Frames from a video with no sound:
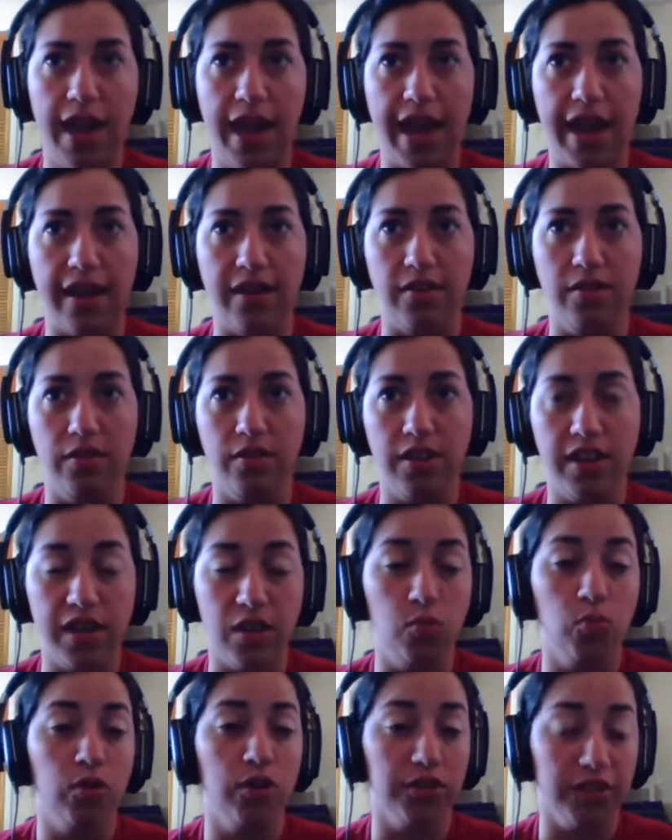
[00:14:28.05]
And
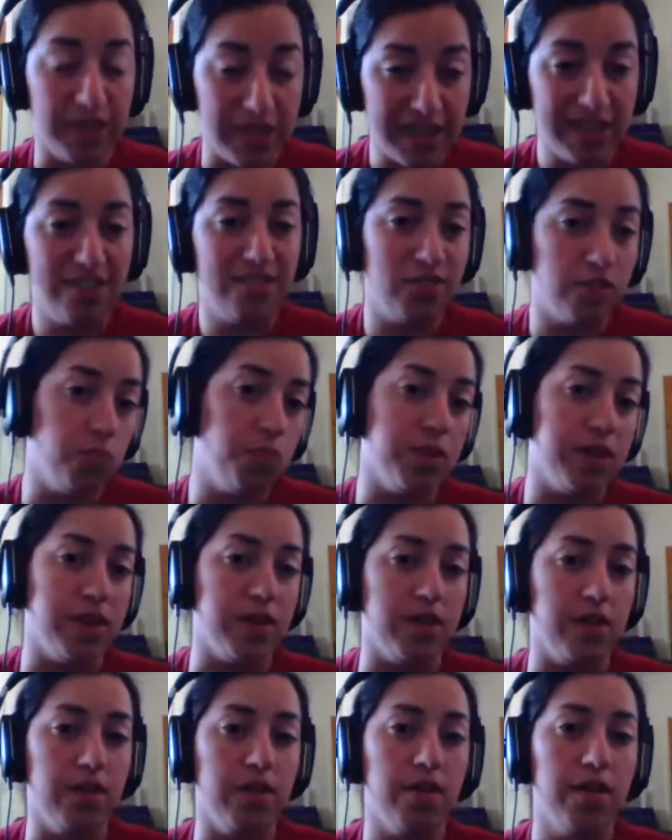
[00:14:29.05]
he will need to
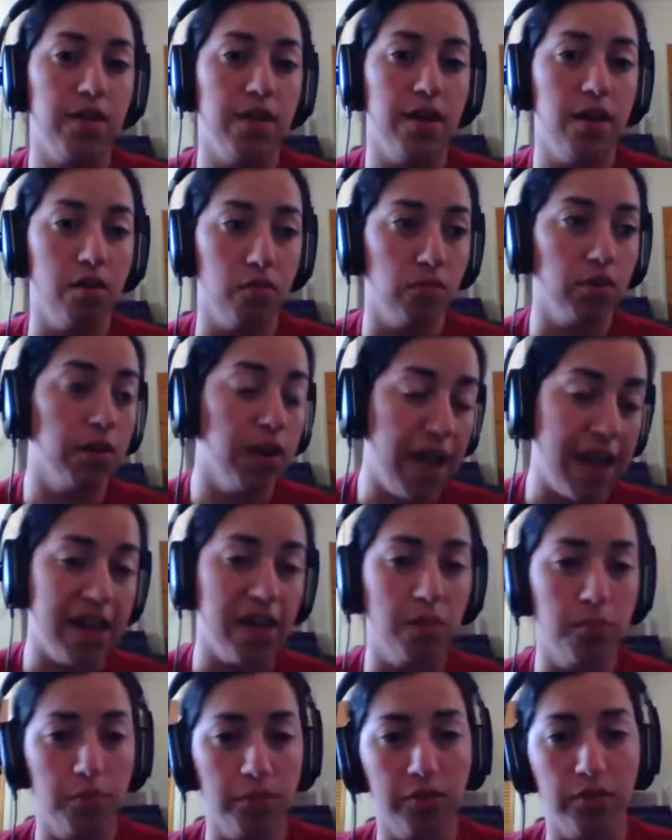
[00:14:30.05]
be a
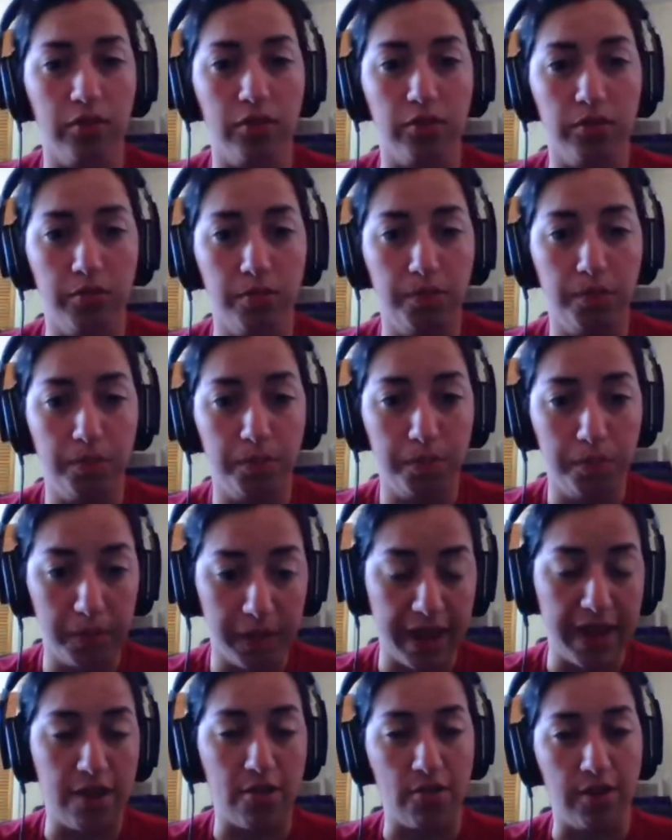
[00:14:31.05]
reliable
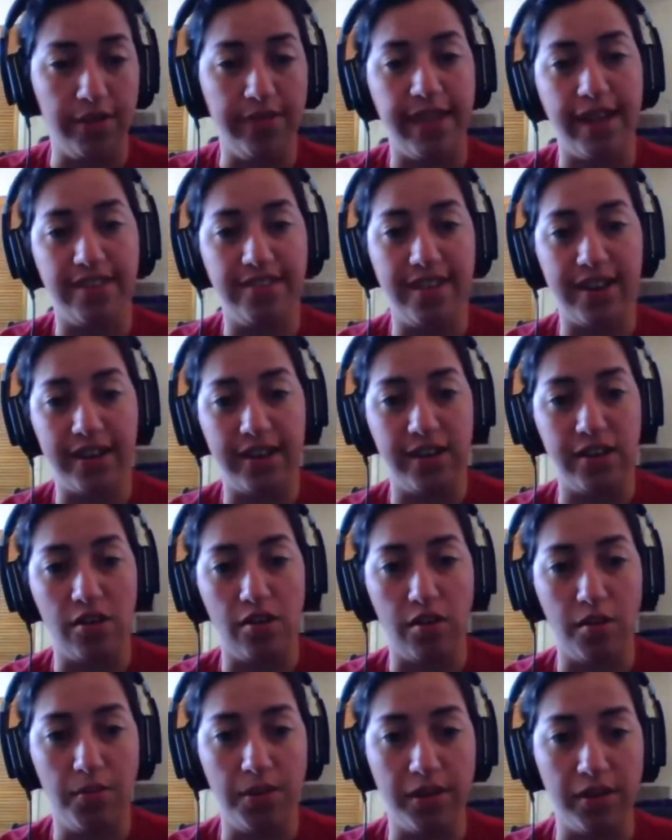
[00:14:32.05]
player in that
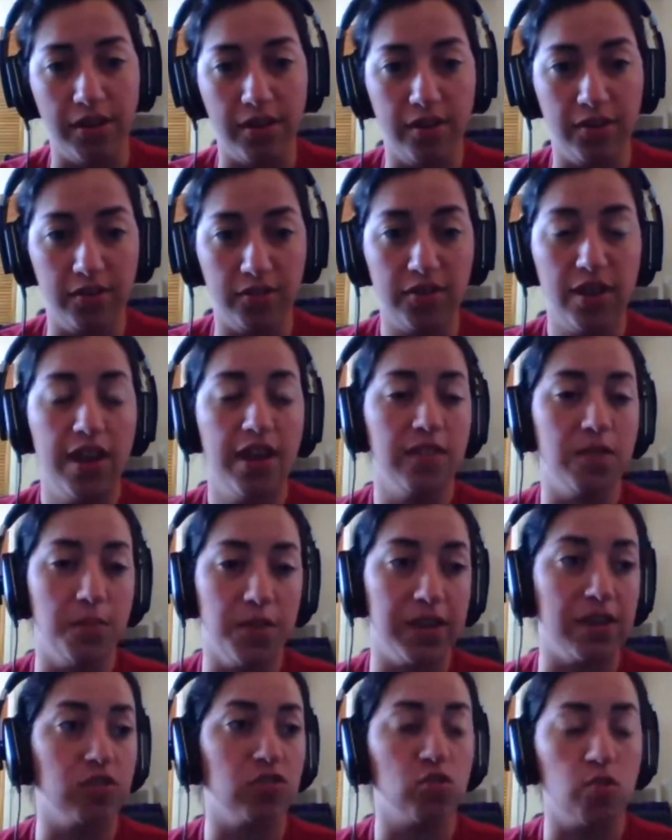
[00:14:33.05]
secondary because the
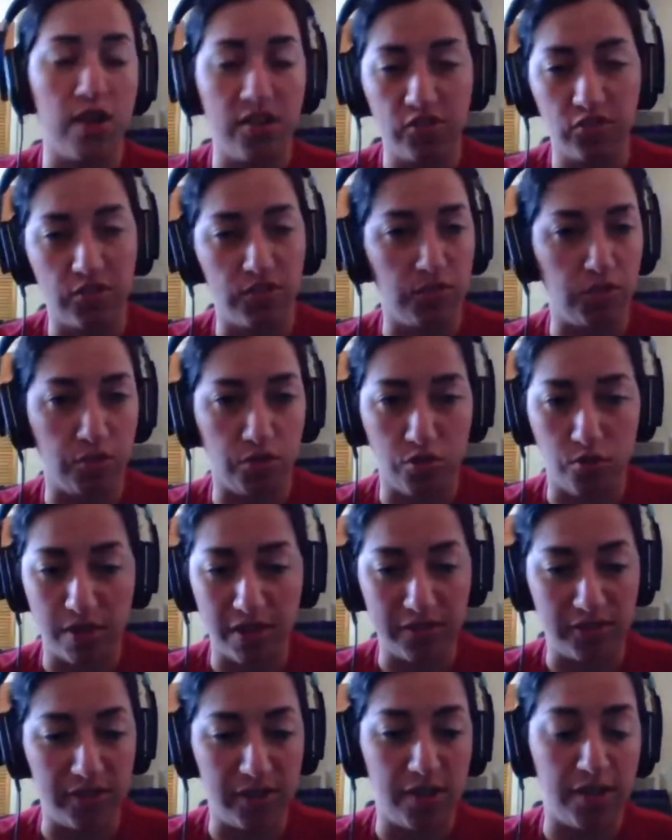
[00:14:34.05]
biggest question for
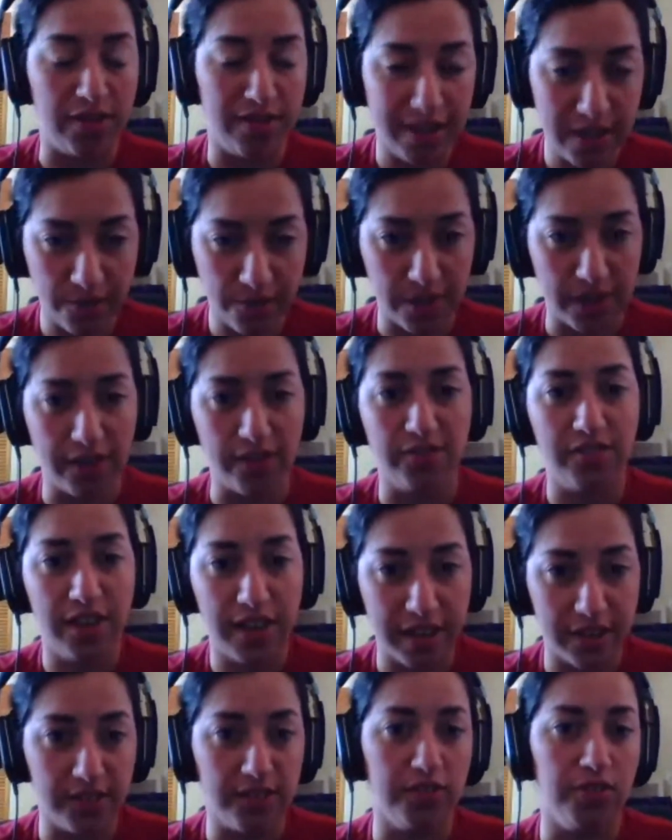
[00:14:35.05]
USC on defense
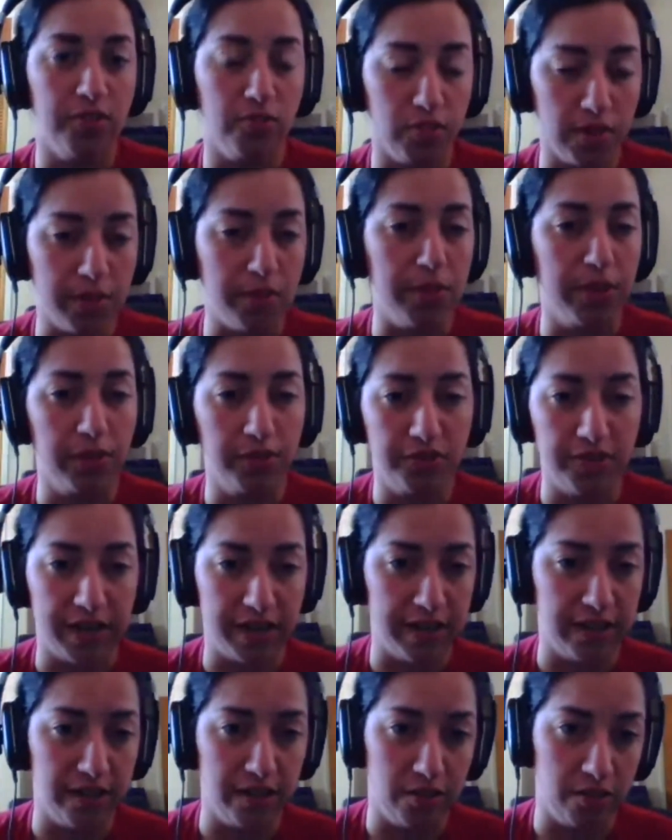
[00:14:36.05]
is the rebuilt
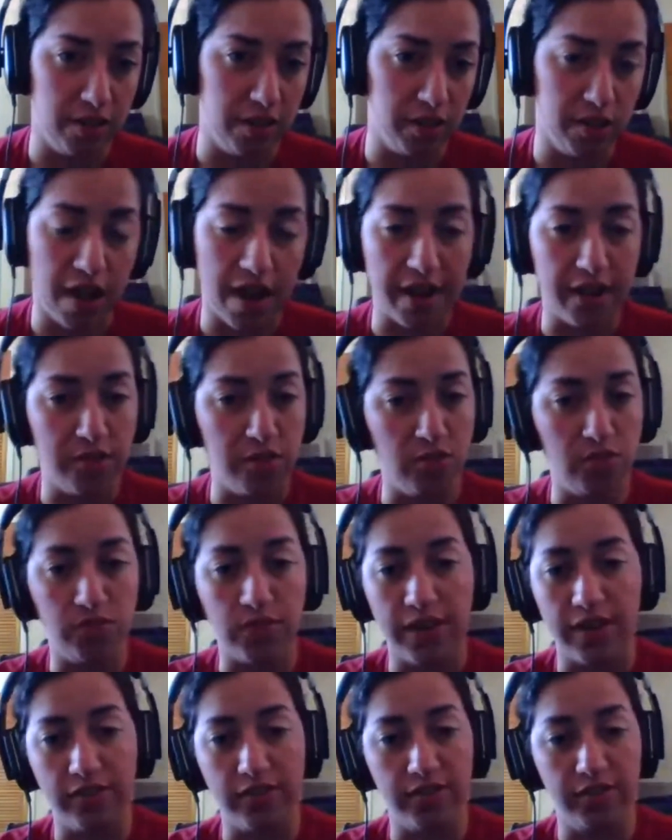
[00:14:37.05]
secondary. A lot of new
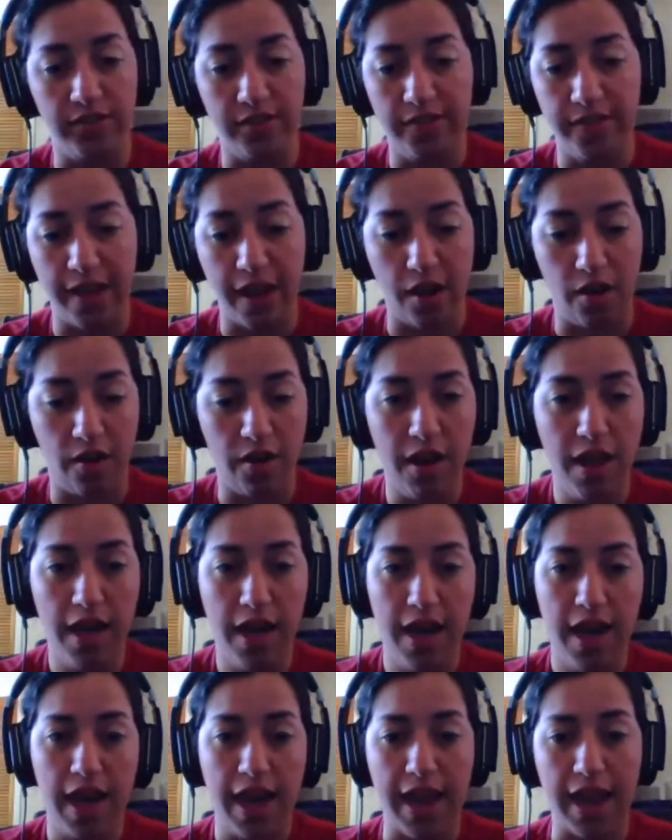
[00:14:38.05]
faces in there
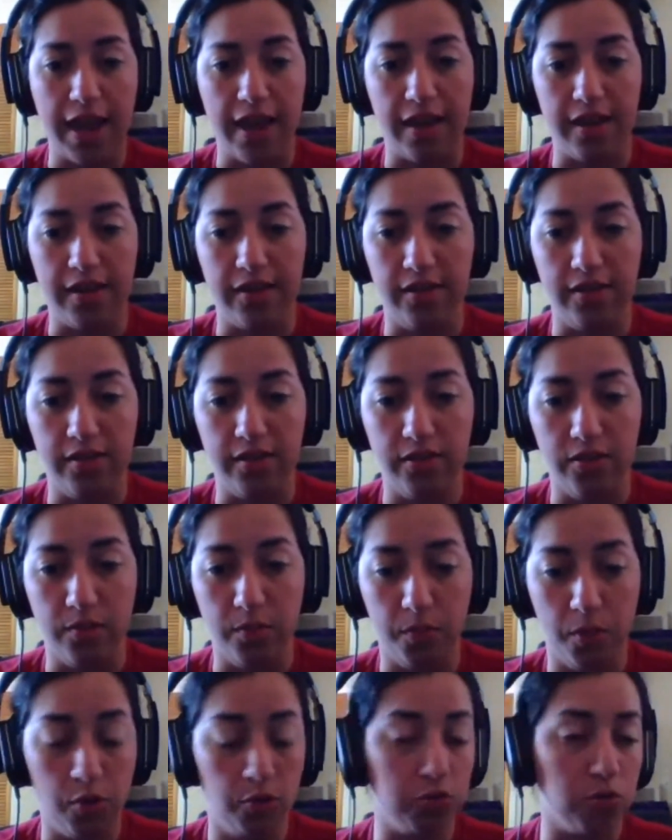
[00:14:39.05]
and
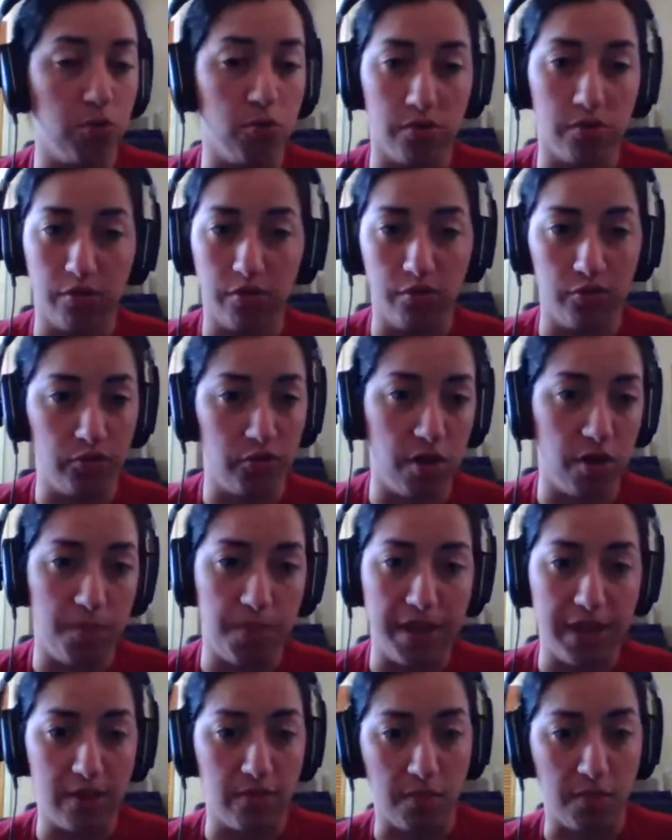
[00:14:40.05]
both corners
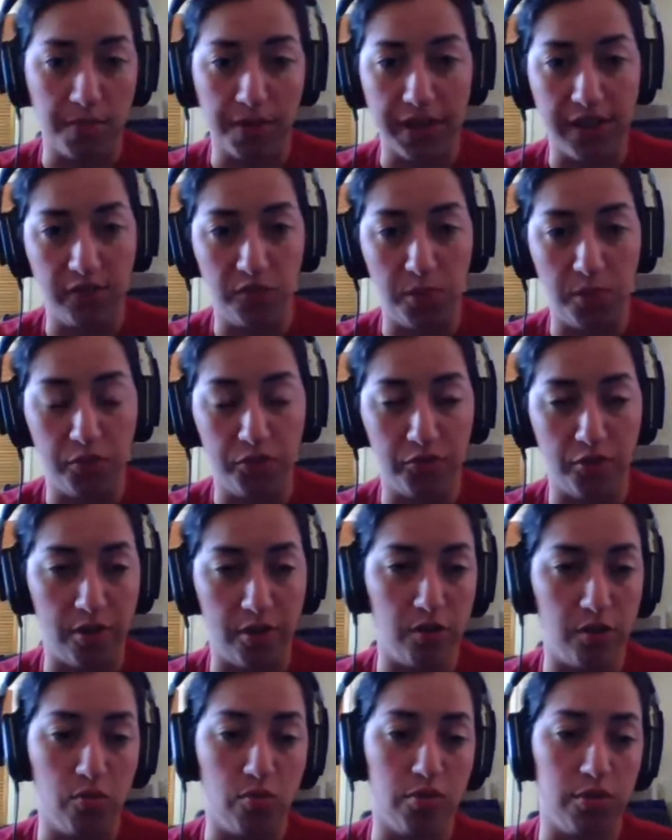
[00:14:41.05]
are being replaced. Both
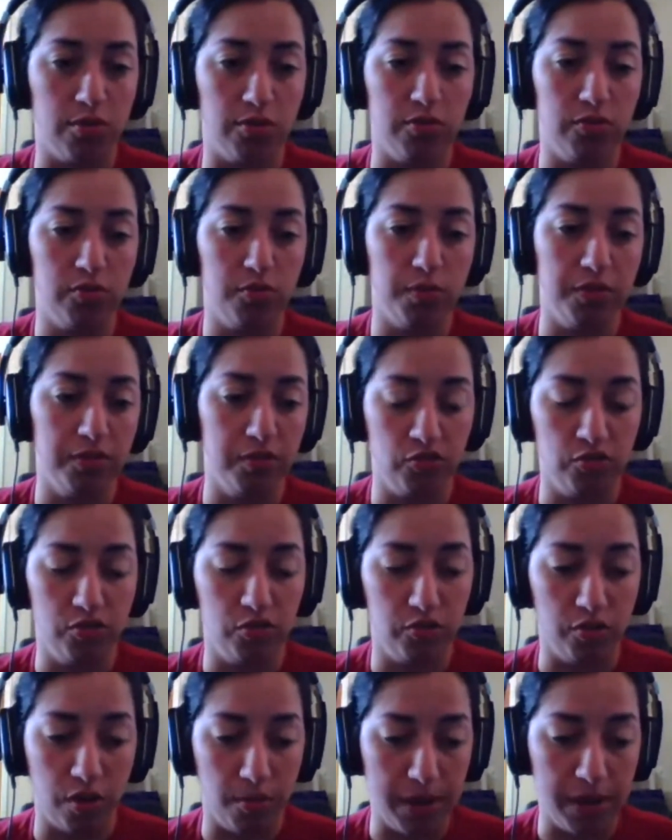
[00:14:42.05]
starting corner
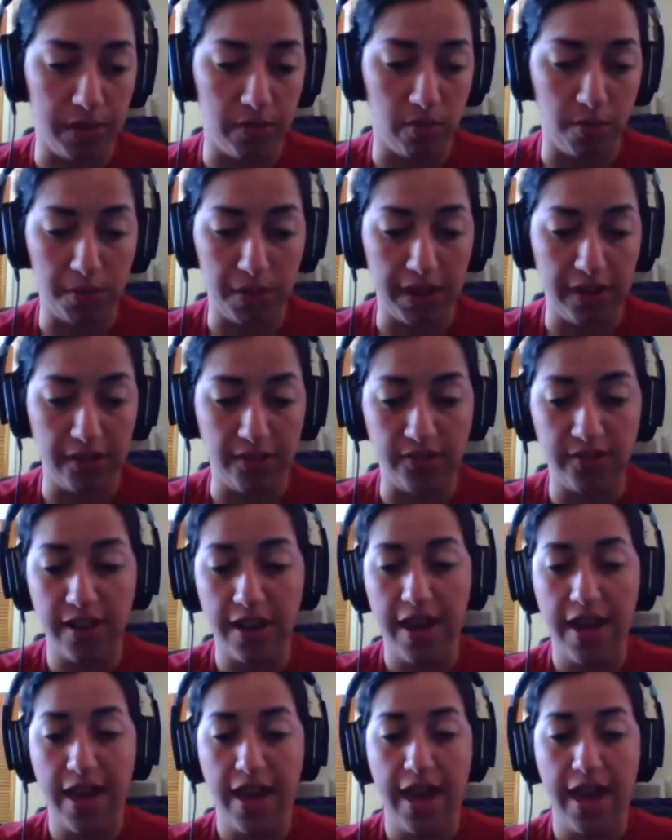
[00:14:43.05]
positions are being replaced.